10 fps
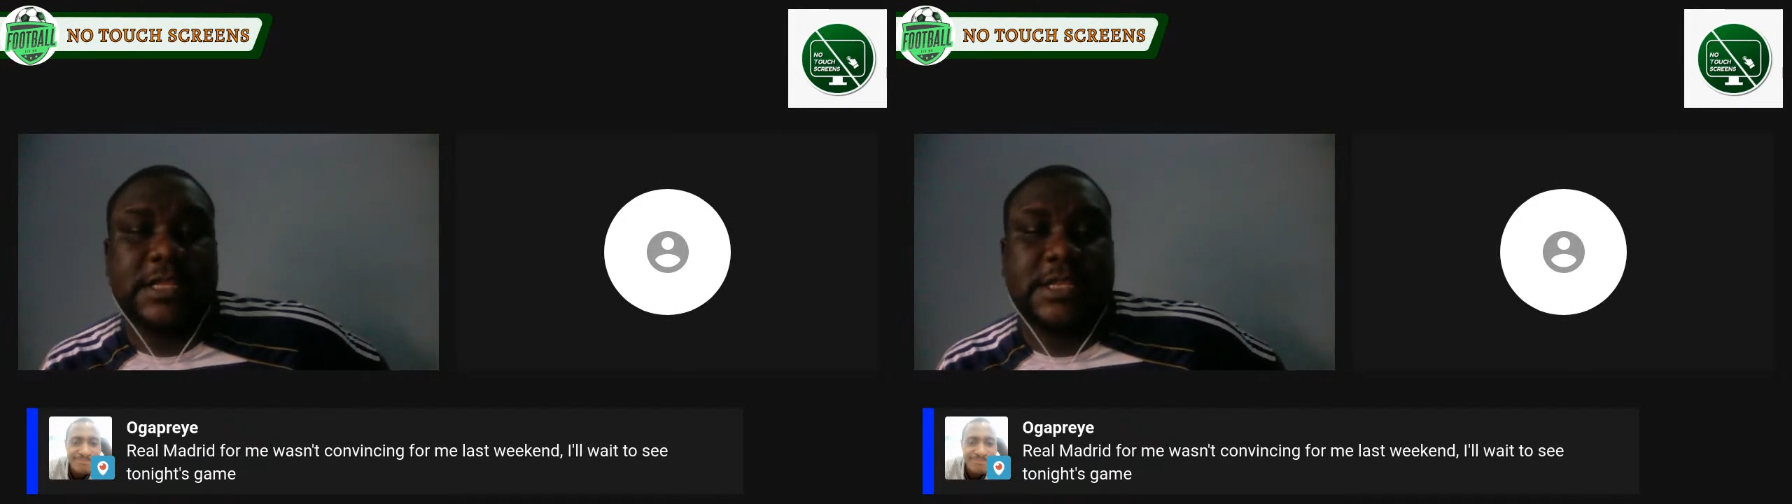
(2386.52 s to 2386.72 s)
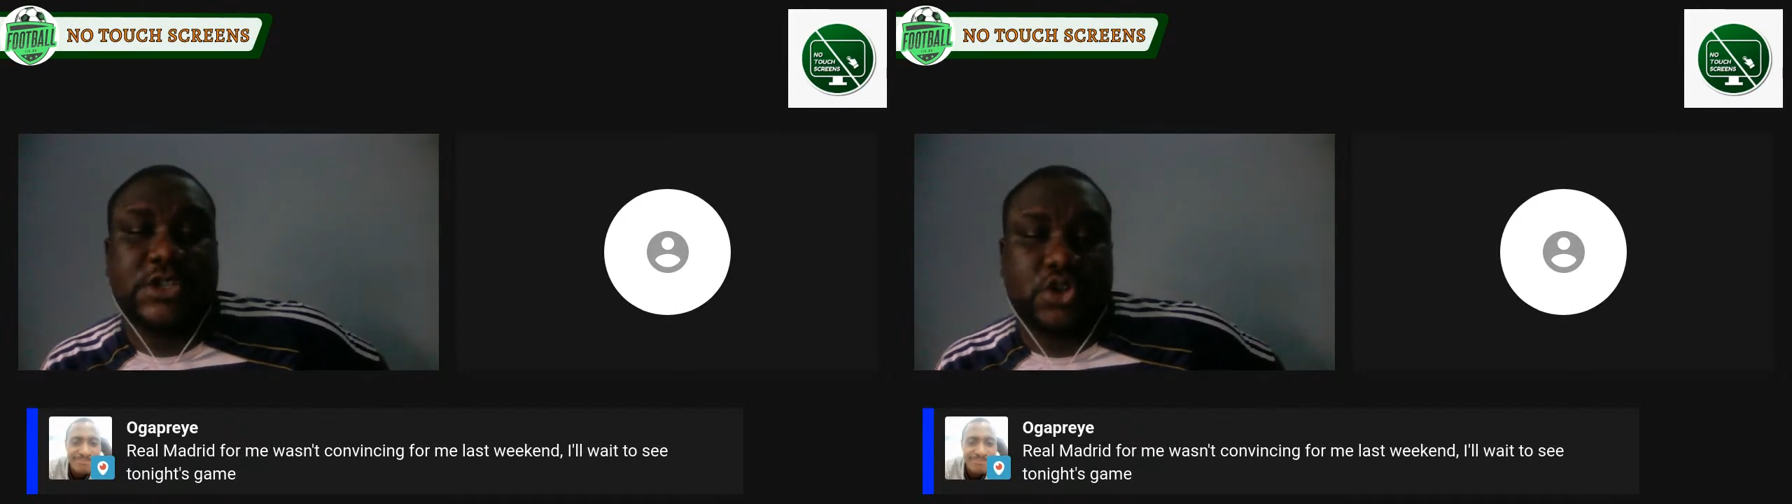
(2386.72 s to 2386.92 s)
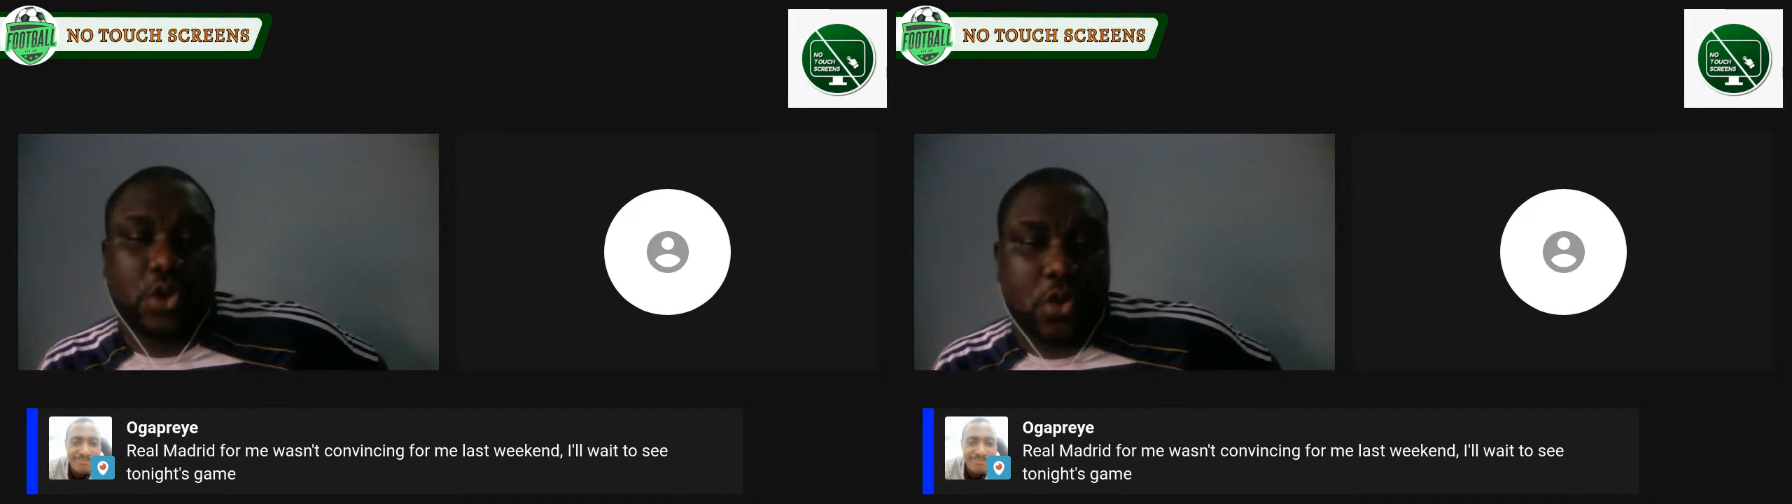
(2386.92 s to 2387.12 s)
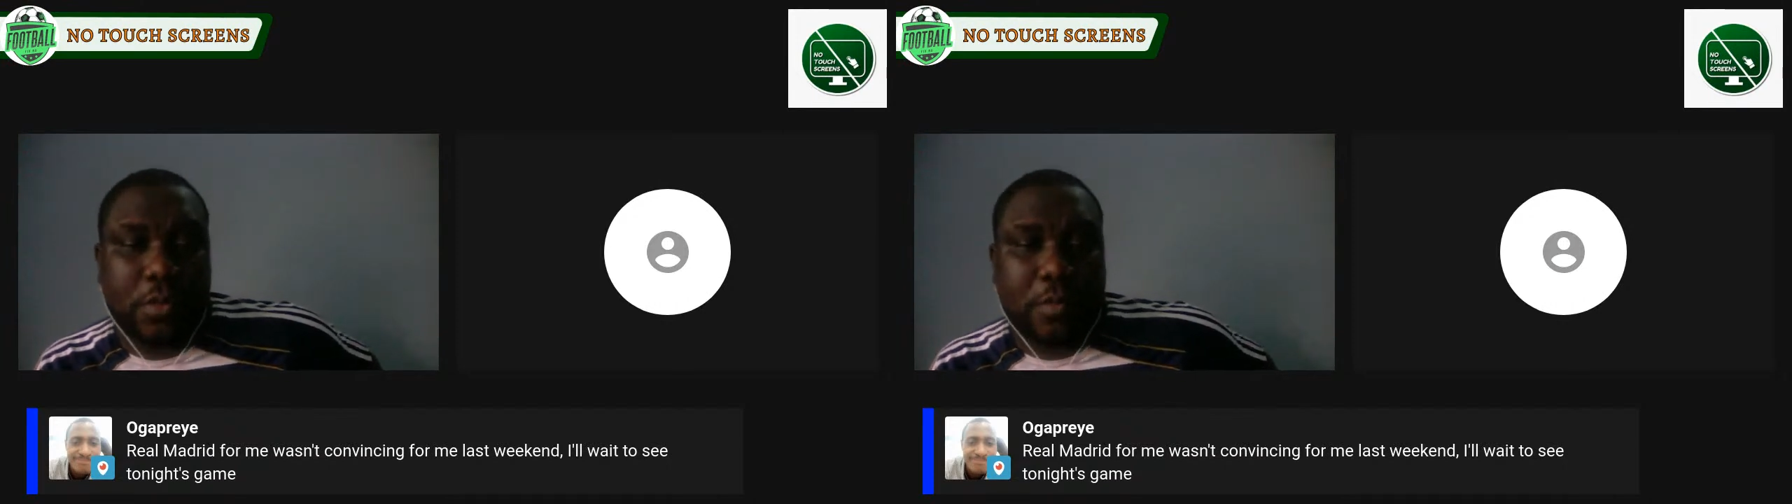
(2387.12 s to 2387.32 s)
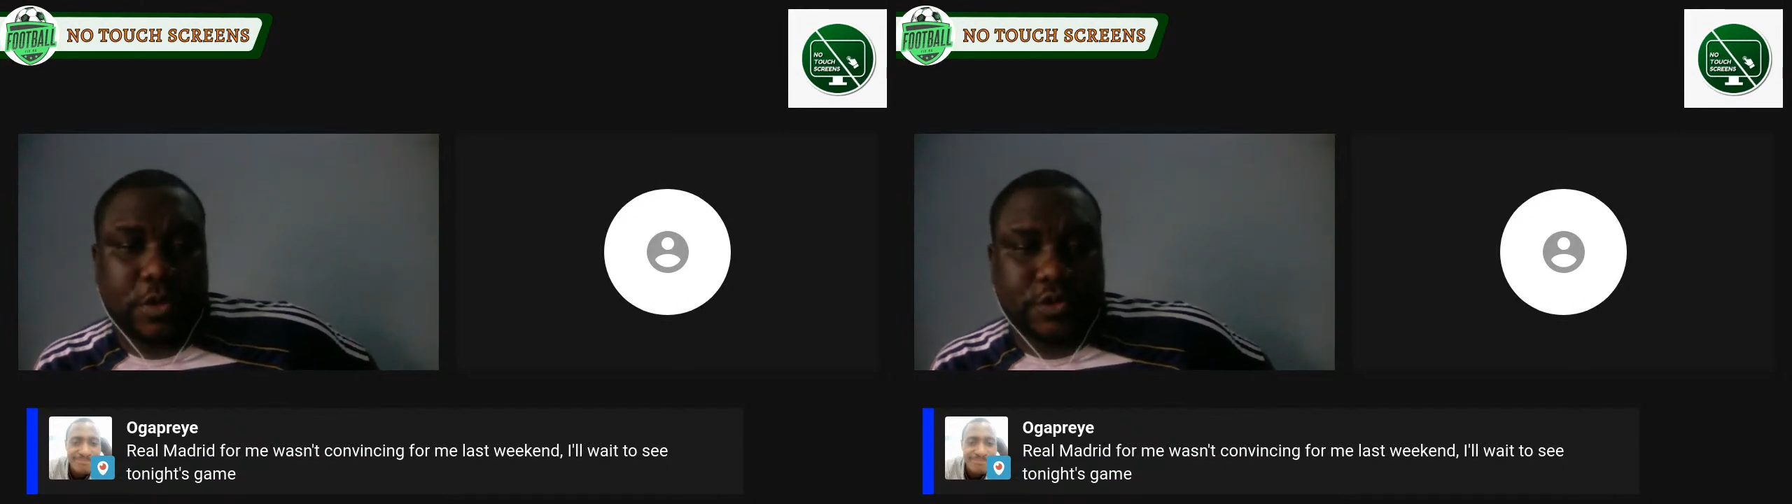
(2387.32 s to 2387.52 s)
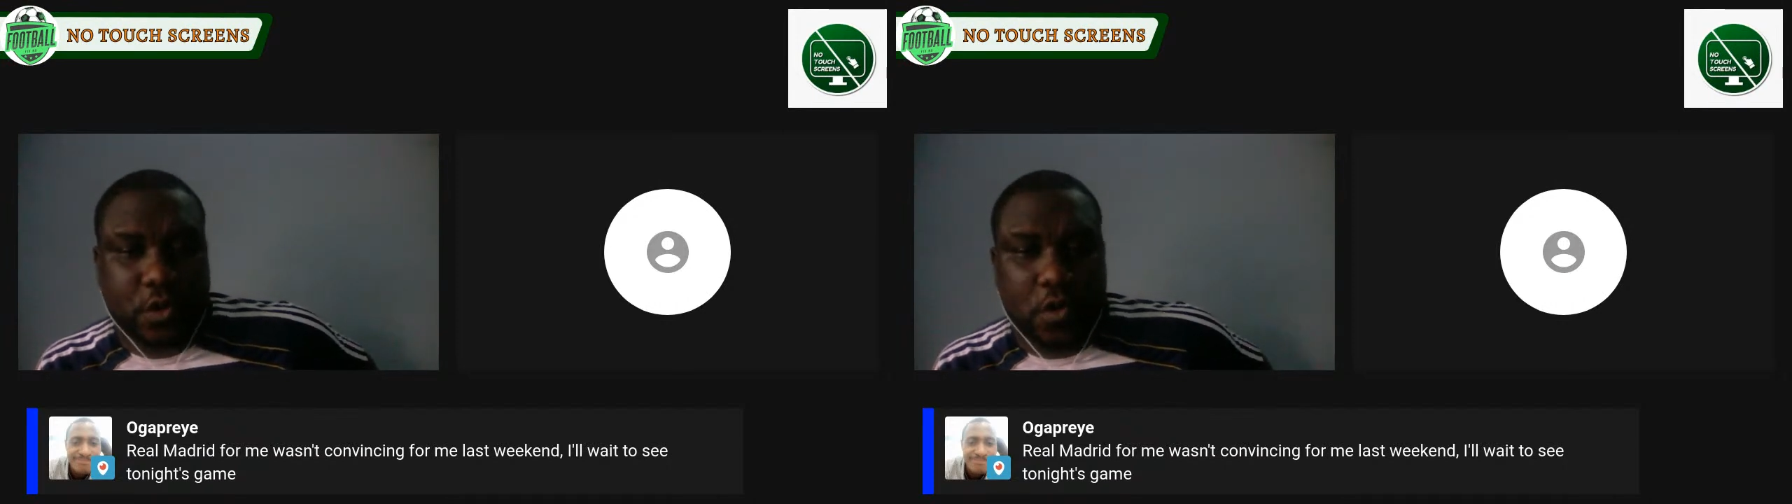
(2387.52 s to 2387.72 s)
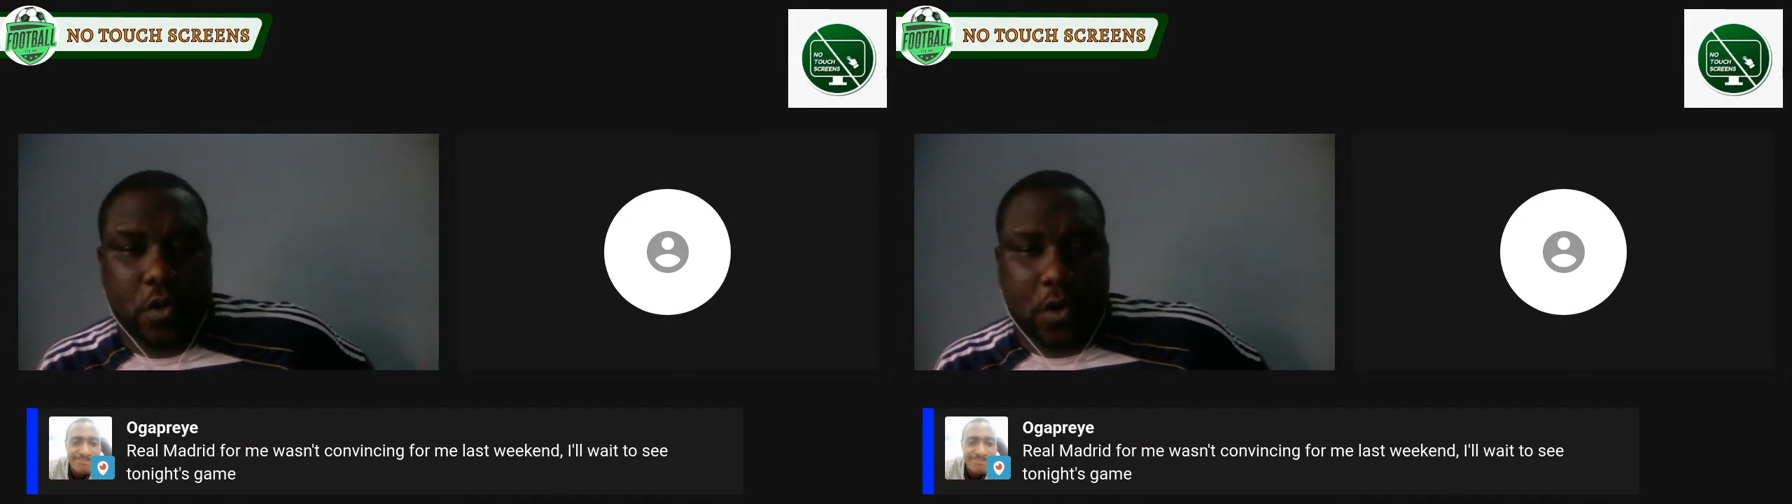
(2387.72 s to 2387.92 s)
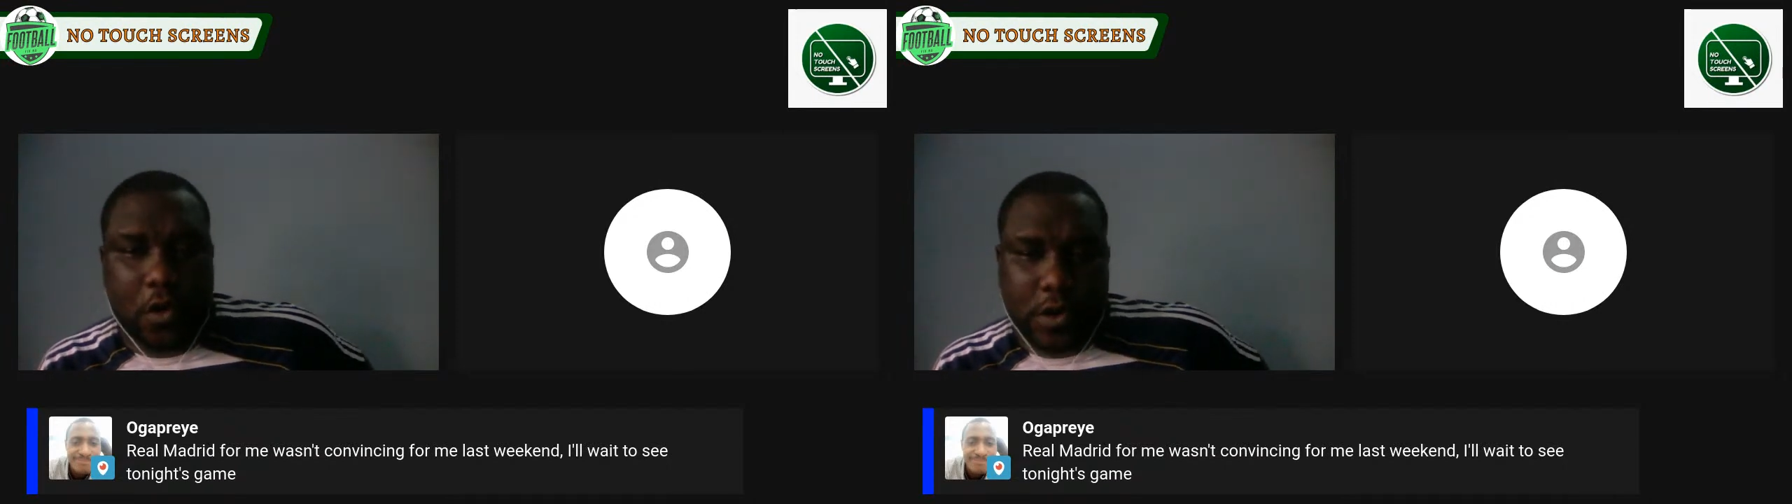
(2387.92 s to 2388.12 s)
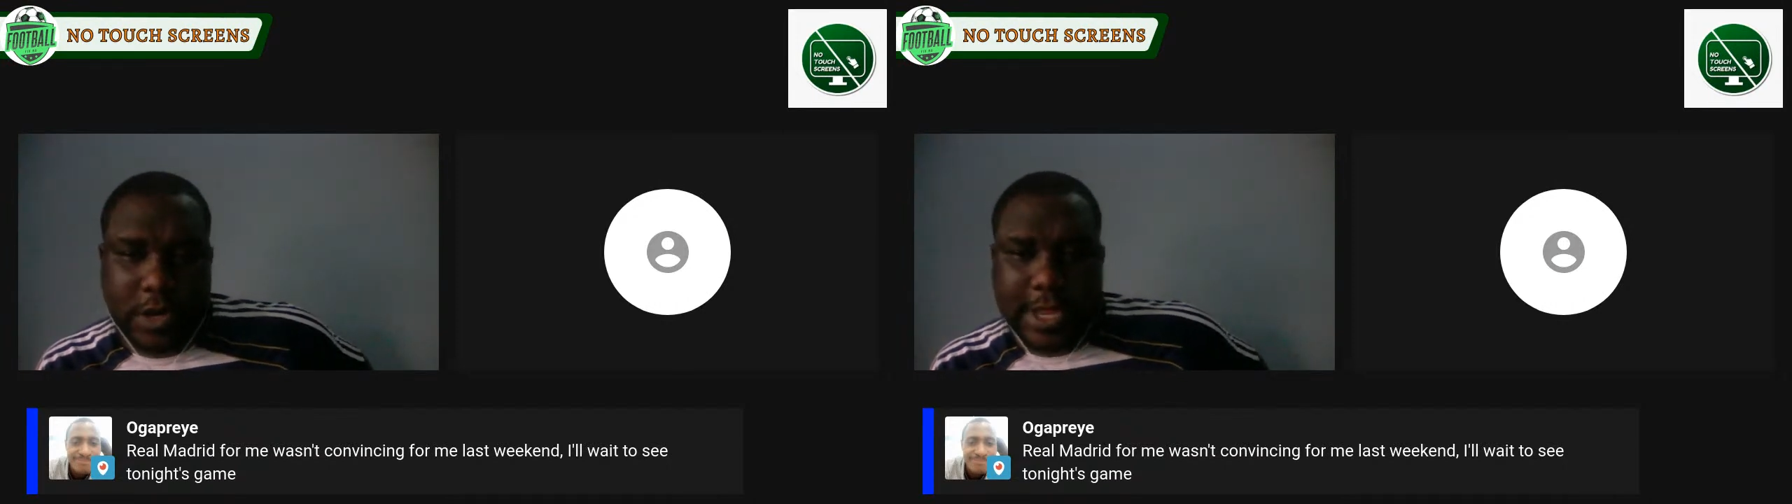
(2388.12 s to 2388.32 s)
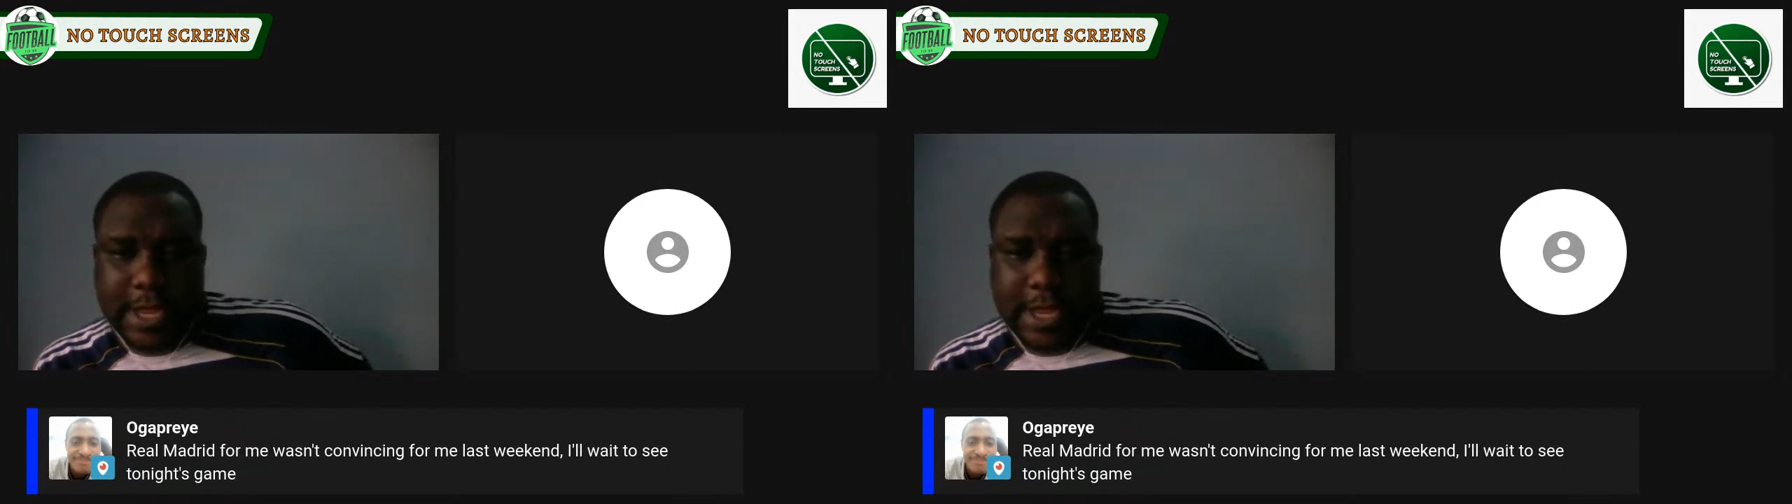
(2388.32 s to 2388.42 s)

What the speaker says: the show must go on.